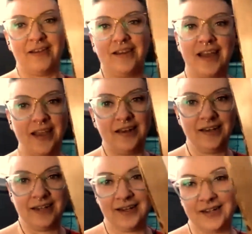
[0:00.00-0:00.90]
Handy
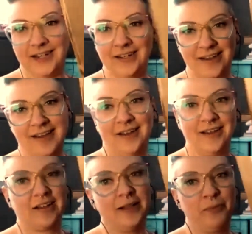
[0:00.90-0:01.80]
dandy
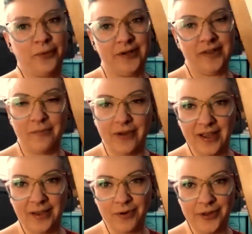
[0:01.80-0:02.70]
clipboard that
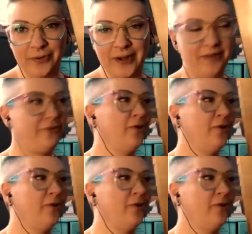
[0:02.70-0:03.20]
my brother made for